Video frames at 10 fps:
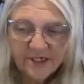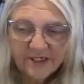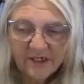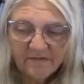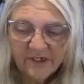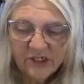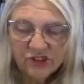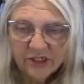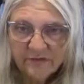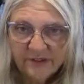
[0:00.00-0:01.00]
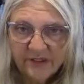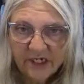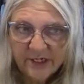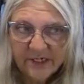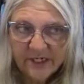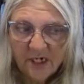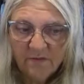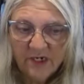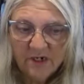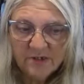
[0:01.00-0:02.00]
significant shift yesterday,
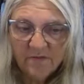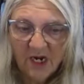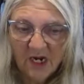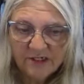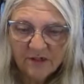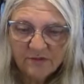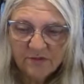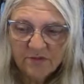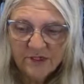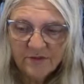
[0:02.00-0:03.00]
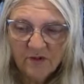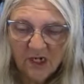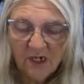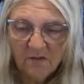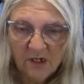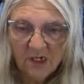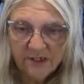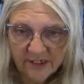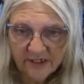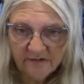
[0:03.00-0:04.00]
because my shift was really, really
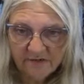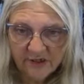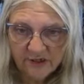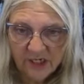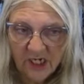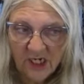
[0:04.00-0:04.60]
significant,